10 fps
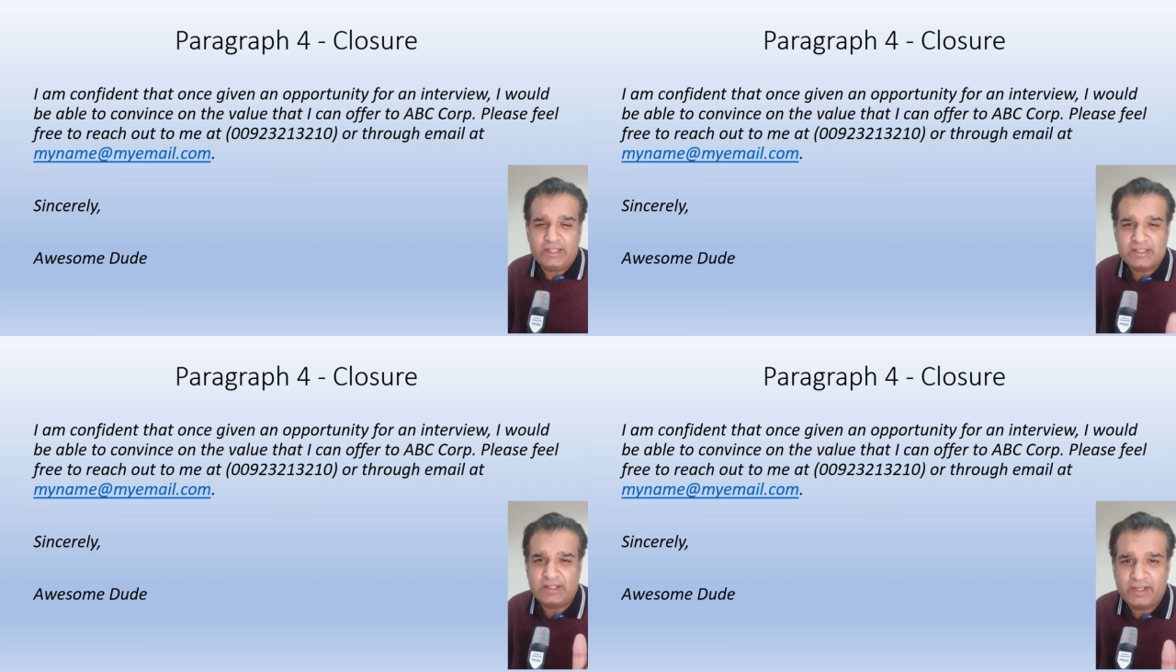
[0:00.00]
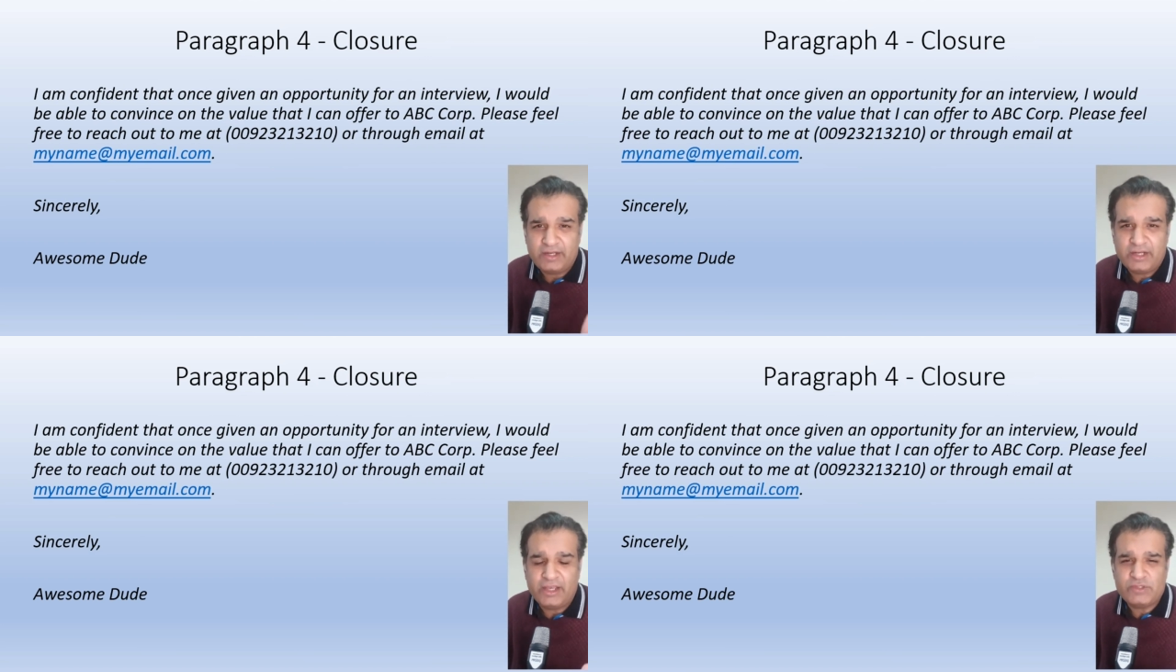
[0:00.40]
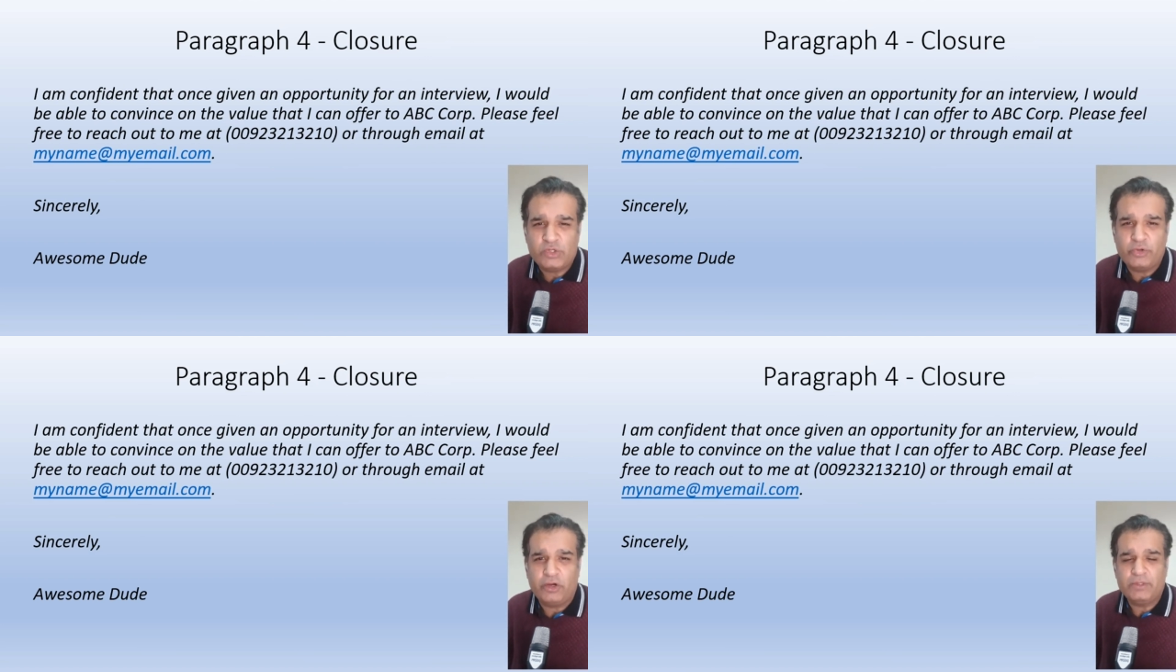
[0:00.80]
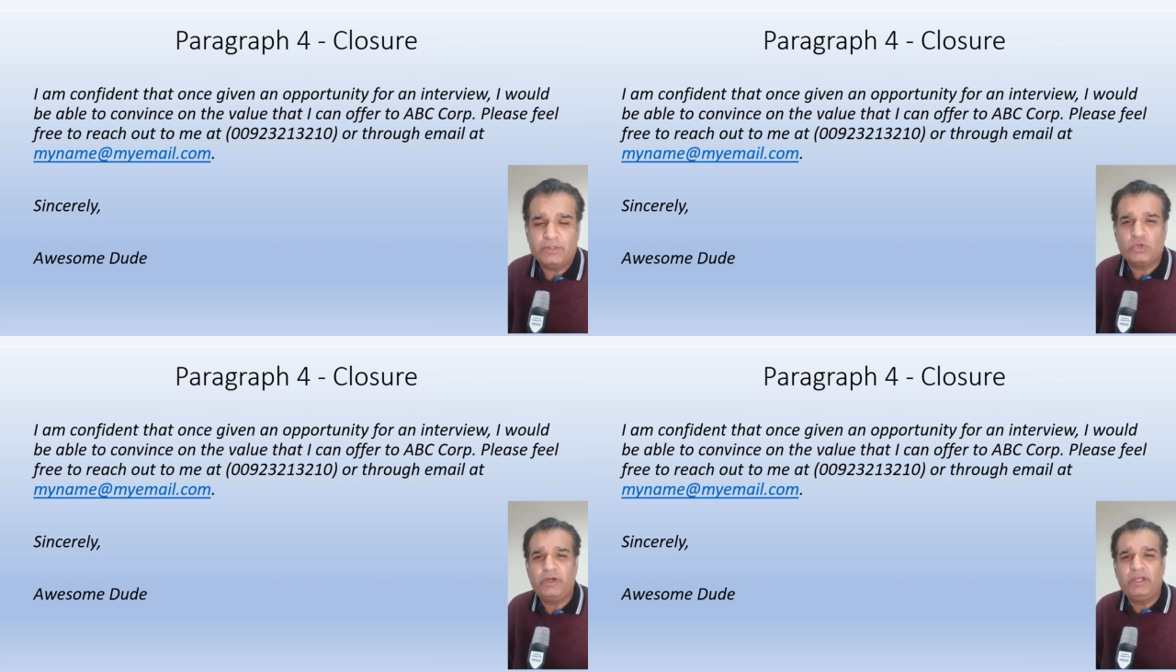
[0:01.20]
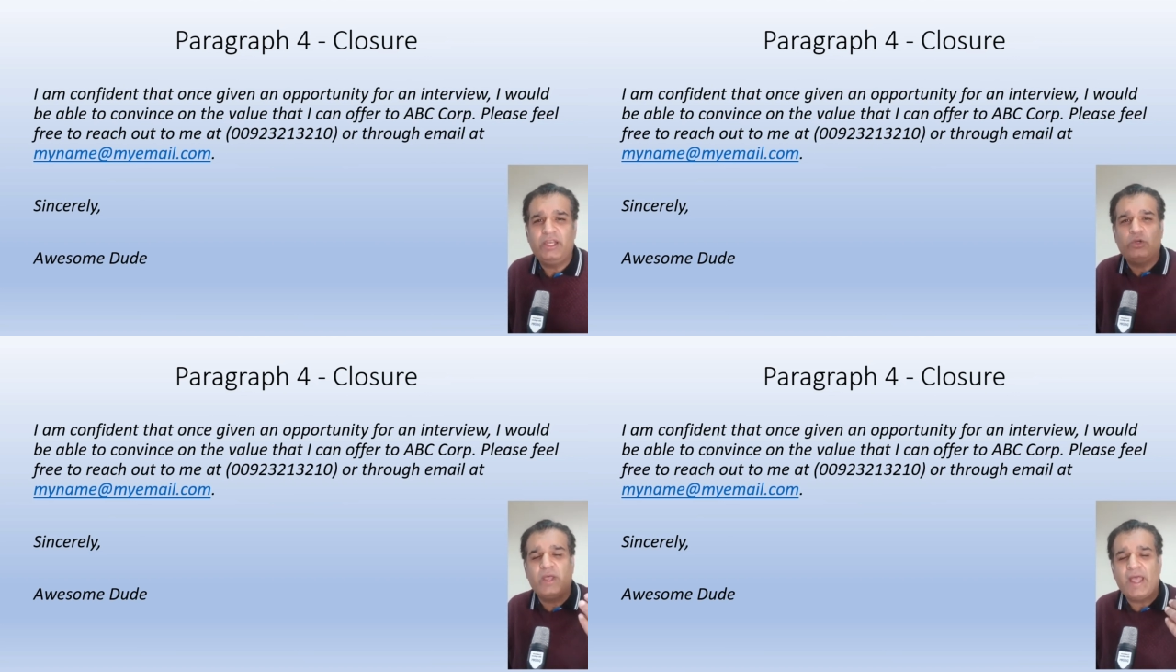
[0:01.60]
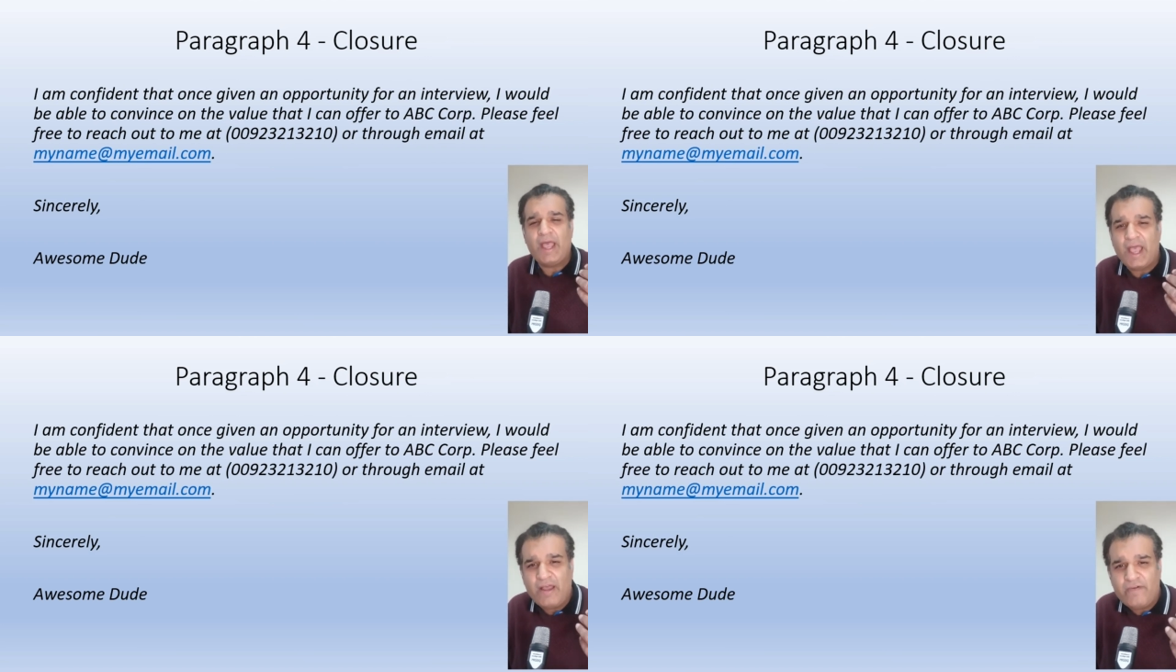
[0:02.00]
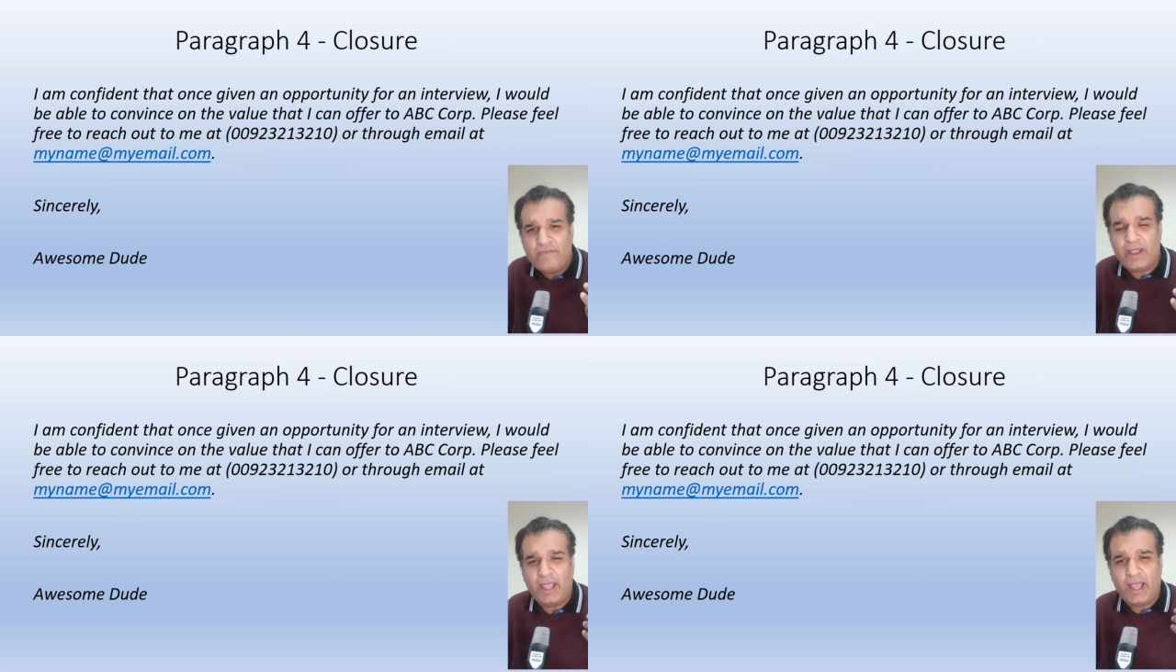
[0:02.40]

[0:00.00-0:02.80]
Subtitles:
this letter gives you an opportunity to have